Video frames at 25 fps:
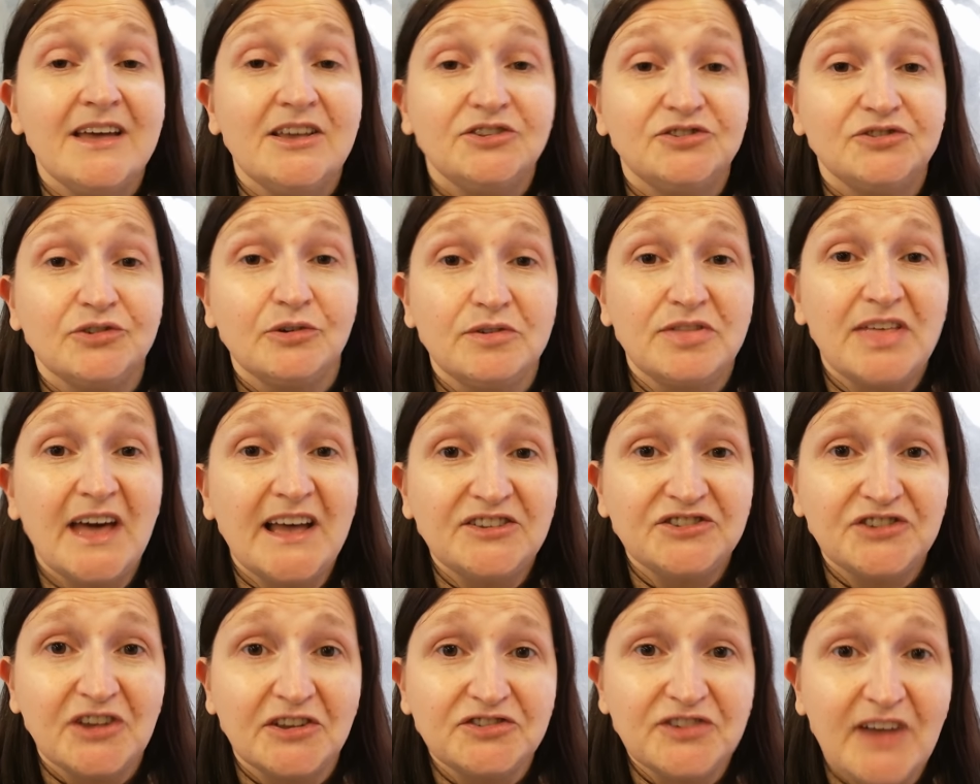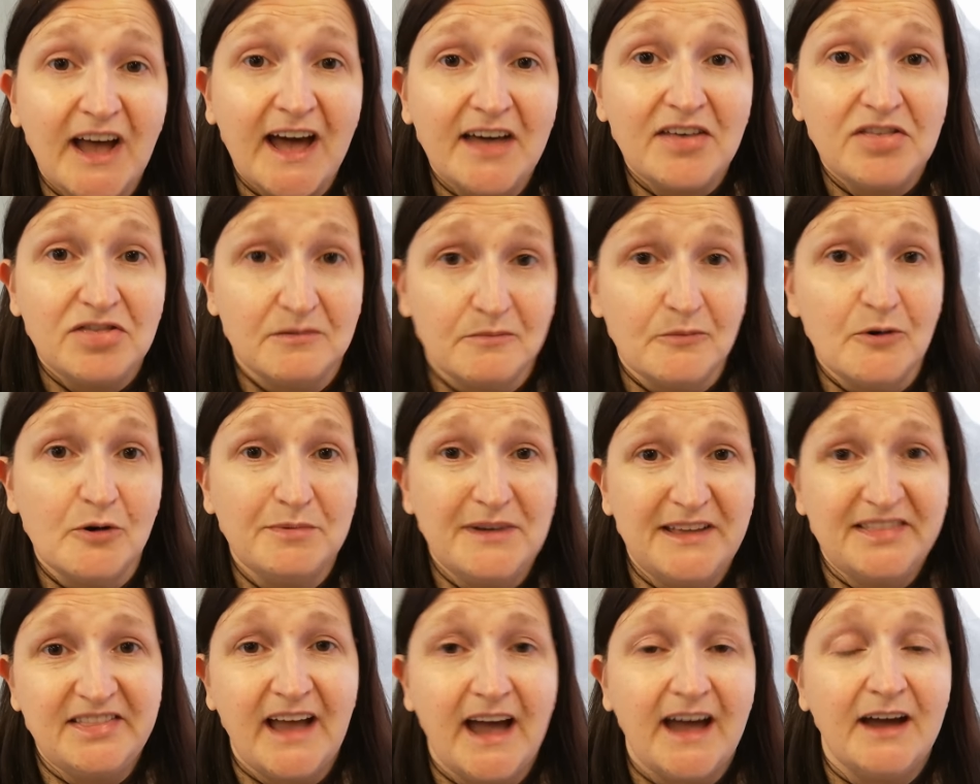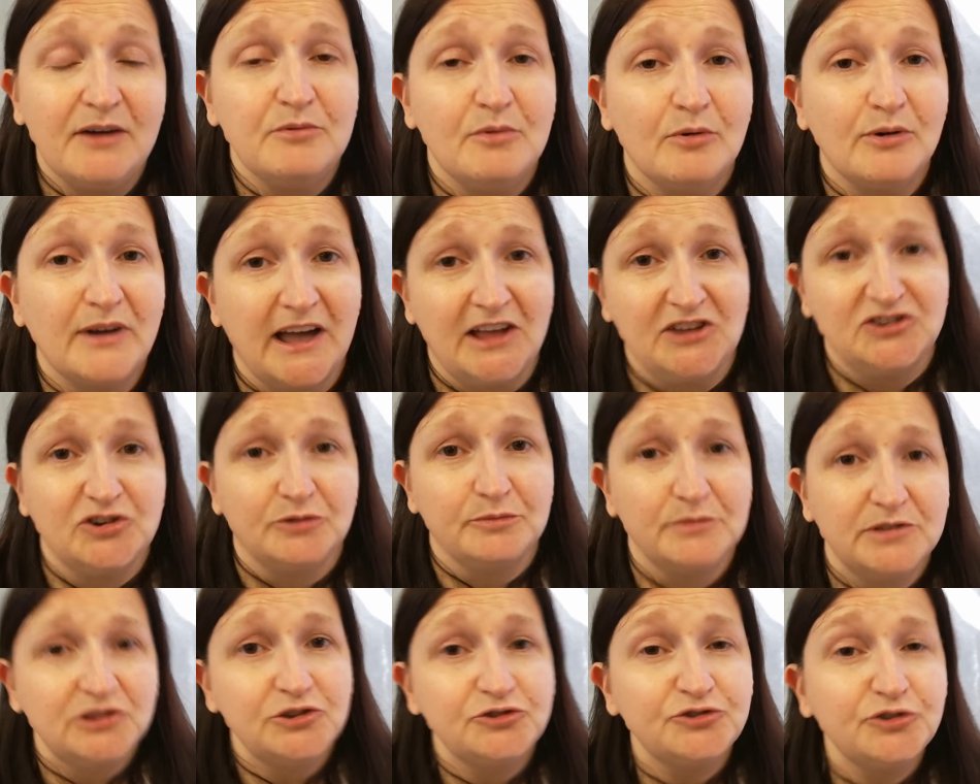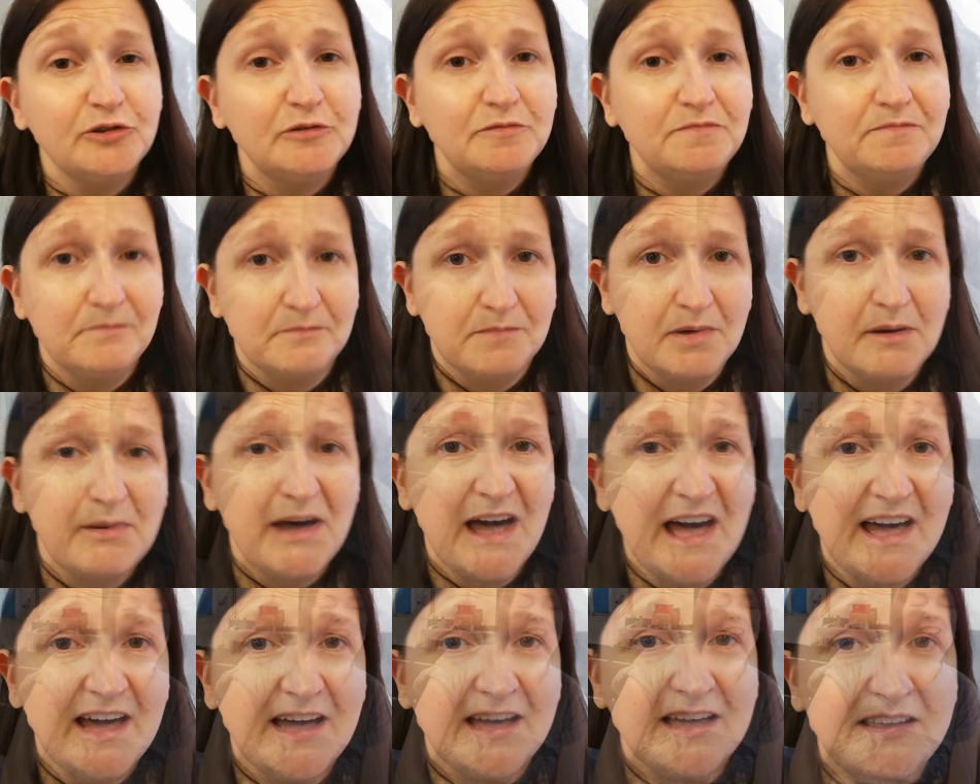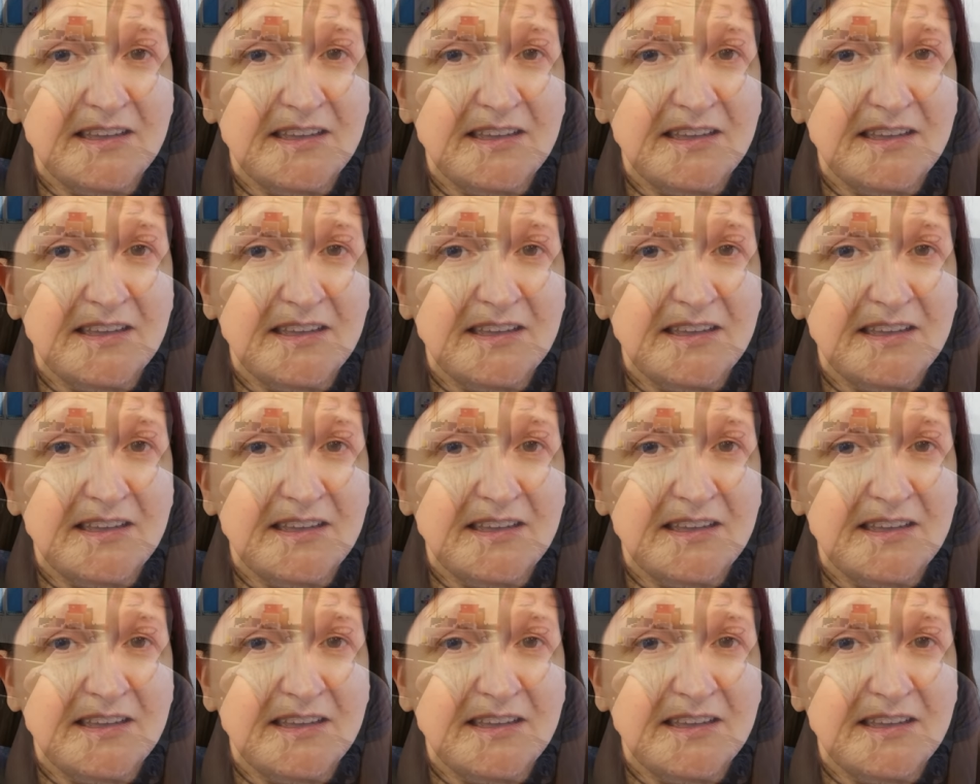So that's us at the moment. I will catch up with you soon. Bye-bye.